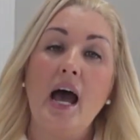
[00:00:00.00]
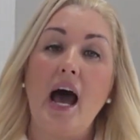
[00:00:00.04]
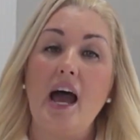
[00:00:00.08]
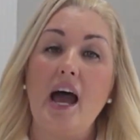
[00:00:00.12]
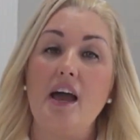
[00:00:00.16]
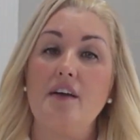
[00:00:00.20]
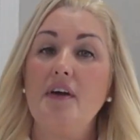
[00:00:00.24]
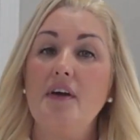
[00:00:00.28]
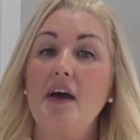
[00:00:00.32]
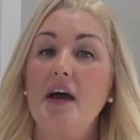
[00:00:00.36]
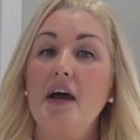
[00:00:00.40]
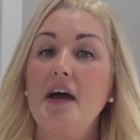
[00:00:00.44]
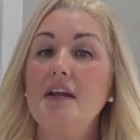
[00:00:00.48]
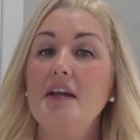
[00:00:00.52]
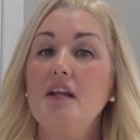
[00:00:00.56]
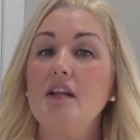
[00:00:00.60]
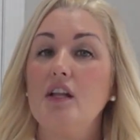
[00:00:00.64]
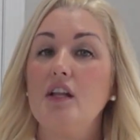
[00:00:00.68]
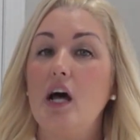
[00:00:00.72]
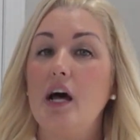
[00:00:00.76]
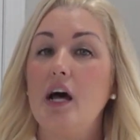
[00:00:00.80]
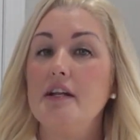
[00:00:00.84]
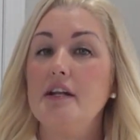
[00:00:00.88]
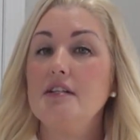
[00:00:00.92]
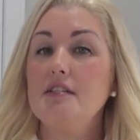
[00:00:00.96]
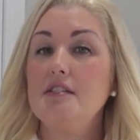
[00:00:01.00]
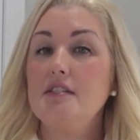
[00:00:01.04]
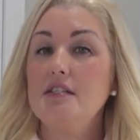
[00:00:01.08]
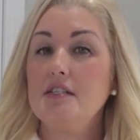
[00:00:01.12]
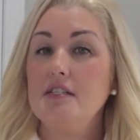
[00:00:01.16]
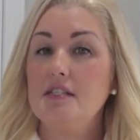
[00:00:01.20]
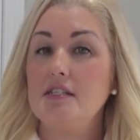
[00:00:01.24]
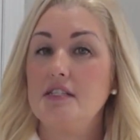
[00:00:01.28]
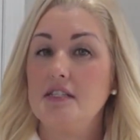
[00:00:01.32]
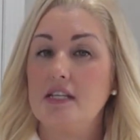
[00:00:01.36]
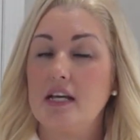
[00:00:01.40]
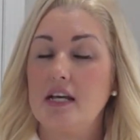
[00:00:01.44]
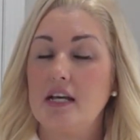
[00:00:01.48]
I've had a lot of
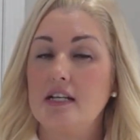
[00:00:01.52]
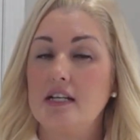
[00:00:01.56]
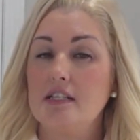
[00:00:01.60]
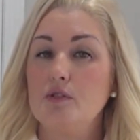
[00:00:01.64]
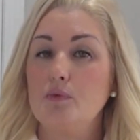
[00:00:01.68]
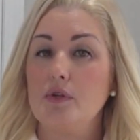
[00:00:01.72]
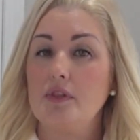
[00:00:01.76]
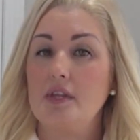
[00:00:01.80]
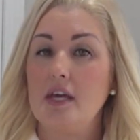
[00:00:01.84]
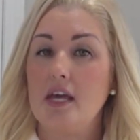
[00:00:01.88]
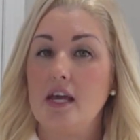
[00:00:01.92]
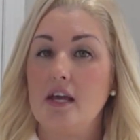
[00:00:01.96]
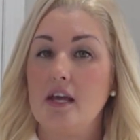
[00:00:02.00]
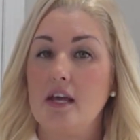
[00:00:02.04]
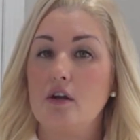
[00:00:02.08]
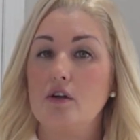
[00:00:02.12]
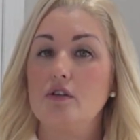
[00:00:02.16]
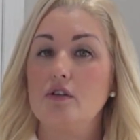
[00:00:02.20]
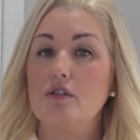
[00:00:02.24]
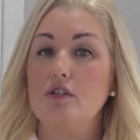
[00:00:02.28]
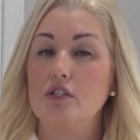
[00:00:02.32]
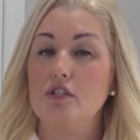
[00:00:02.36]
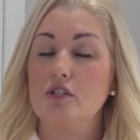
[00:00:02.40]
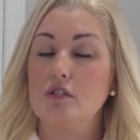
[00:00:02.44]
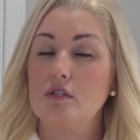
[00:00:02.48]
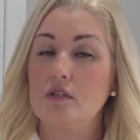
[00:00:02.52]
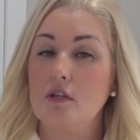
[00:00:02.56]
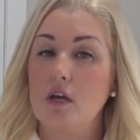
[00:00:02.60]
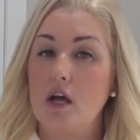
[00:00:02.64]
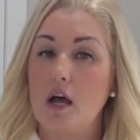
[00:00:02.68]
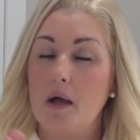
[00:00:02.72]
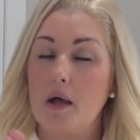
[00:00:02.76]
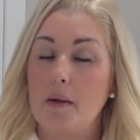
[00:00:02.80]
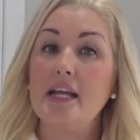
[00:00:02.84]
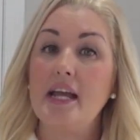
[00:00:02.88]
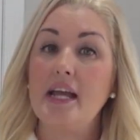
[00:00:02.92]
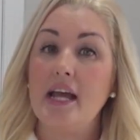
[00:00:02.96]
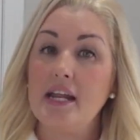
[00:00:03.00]
success with heir just
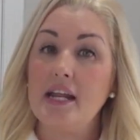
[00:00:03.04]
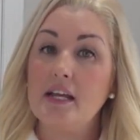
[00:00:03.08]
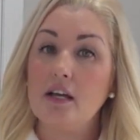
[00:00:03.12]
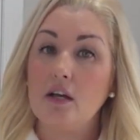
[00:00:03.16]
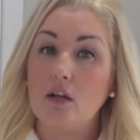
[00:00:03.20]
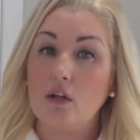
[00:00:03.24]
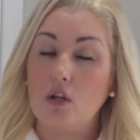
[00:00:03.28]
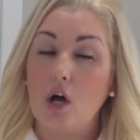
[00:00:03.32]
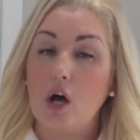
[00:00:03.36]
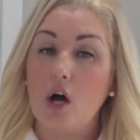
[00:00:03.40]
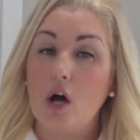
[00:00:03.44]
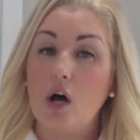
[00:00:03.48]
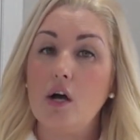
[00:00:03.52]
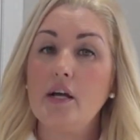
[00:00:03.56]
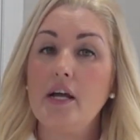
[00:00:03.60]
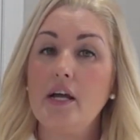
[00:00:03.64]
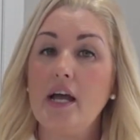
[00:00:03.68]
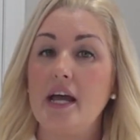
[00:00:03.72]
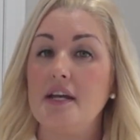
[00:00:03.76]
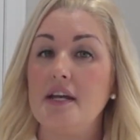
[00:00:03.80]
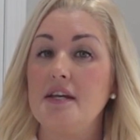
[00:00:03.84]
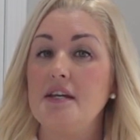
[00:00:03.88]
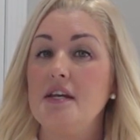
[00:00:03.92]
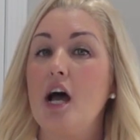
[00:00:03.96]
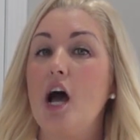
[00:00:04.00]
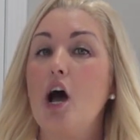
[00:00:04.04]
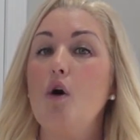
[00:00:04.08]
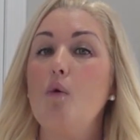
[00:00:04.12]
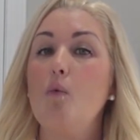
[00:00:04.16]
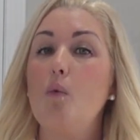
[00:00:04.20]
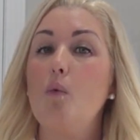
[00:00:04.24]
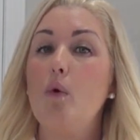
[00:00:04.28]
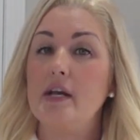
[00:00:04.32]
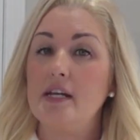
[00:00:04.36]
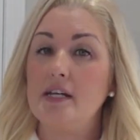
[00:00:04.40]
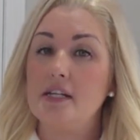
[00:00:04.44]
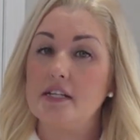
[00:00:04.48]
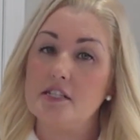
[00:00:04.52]
not getting along and not
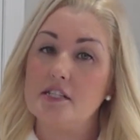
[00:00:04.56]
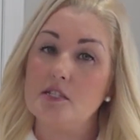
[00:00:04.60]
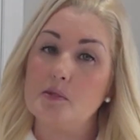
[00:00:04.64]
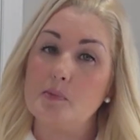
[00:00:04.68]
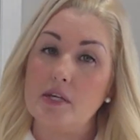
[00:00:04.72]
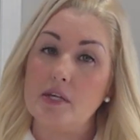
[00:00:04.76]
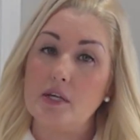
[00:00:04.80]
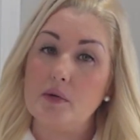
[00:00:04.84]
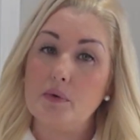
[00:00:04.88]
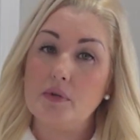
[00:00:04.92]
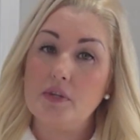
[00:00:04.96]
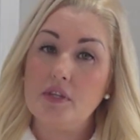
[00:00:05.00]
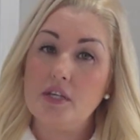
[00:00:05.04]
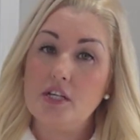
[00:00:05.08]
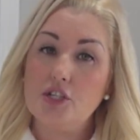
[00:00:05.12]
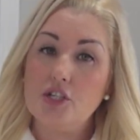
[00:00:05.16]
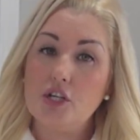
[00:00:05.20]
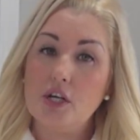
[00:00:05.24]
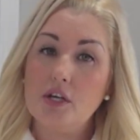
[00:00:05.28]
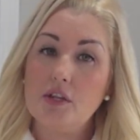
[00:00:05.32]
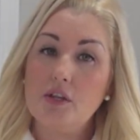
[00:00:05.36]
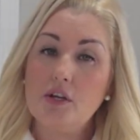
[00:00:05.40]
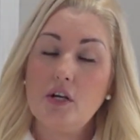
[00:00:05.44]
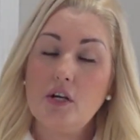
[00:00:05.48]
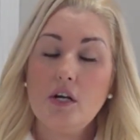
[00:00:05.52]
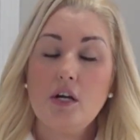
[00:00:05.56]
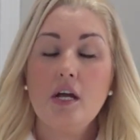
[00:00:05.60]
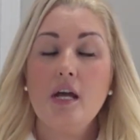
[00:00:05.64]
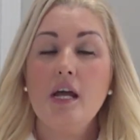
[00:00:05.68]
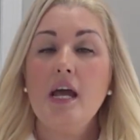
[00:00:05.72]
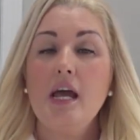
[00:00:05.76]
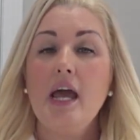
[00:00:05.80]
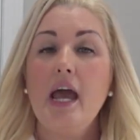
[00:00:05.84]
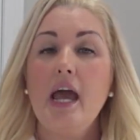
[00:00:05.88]
wanting to speak with each other.